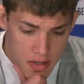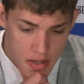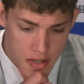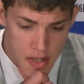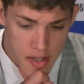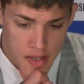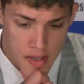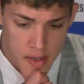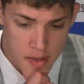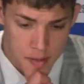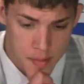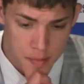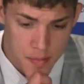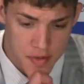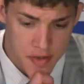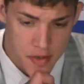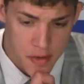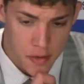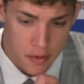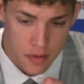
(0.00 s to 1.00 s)
uh,
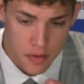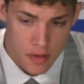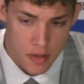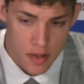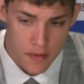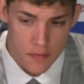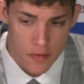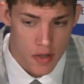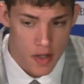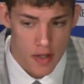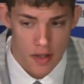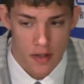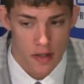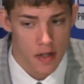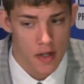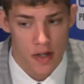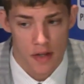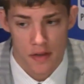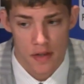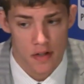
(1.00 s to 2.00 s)
so you know I feel
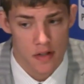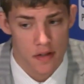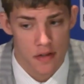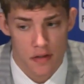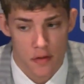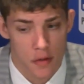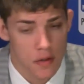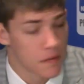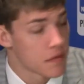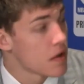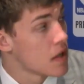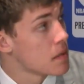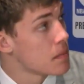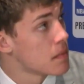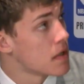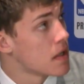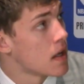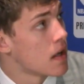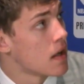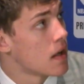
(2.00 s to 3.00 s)
like anything that's thrown in front of
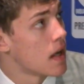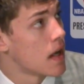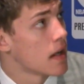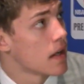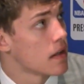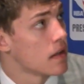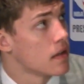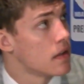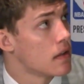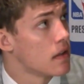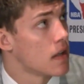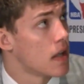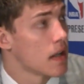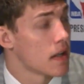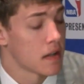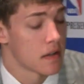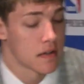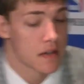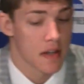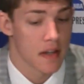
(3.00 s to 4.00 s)
me, I, I, can
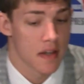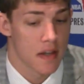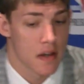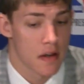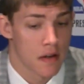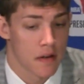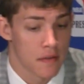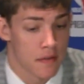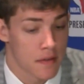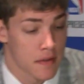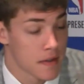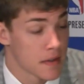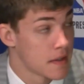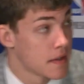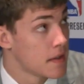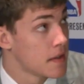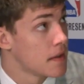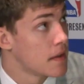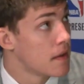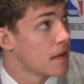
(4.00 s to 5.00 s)
I can take care of.
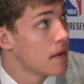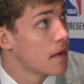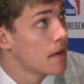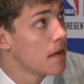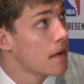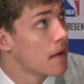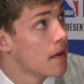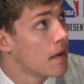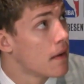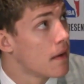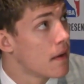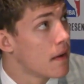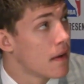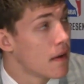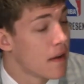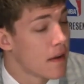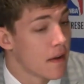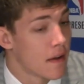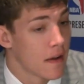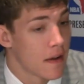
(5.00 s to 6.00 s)
What are you gonna buy with your first
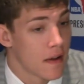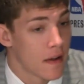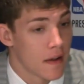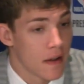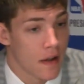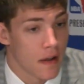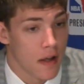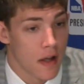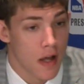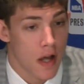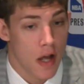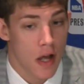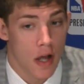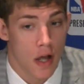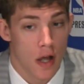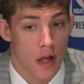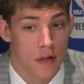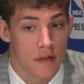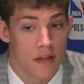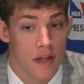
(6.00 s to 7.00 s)
paycheck?
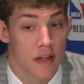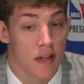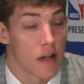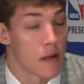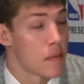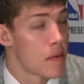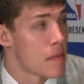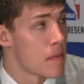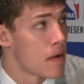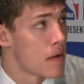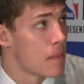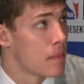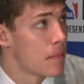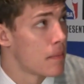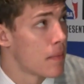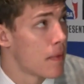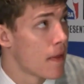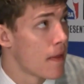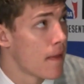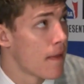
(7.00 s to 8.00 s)
Uh, take care of my mom.
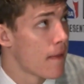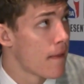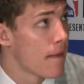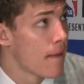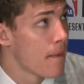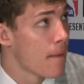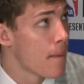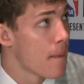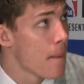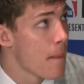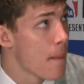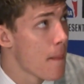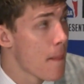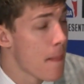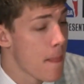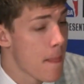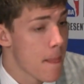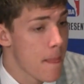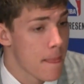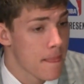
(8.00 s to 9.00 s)
How are you gonna do
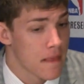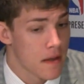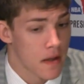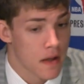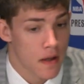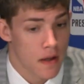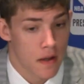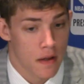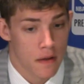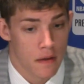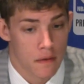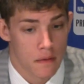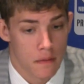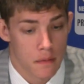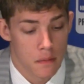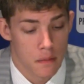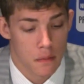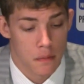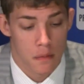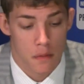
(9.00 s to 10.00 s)
that?
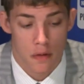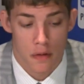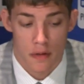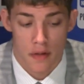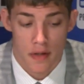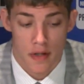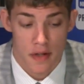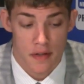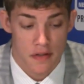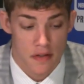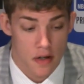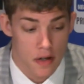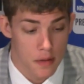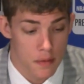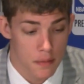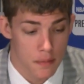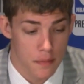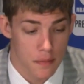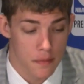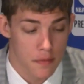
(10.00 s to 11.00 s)
Uh, well, you got to
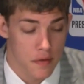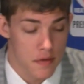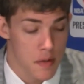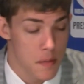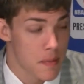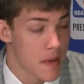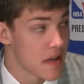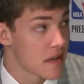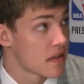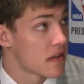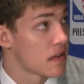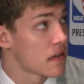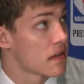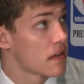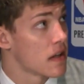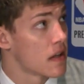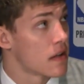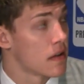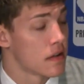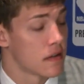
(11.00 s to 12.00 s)
start from the
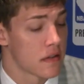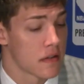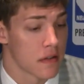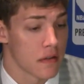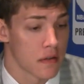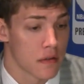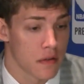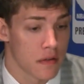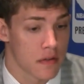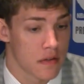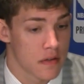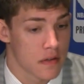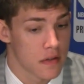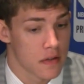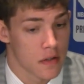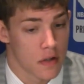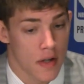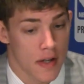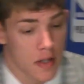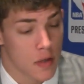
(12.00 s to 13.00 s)
basics, get her into
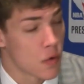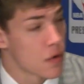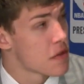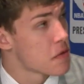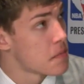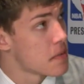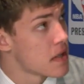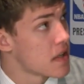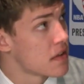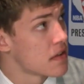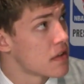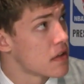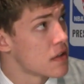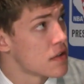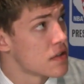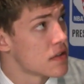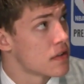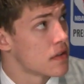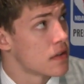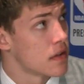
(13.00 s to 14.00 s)
you know like an orthopedic
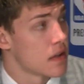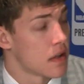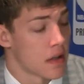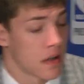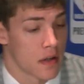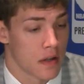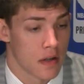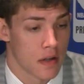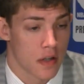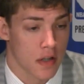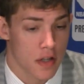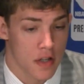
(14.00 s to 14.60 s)
surgeon, uh, a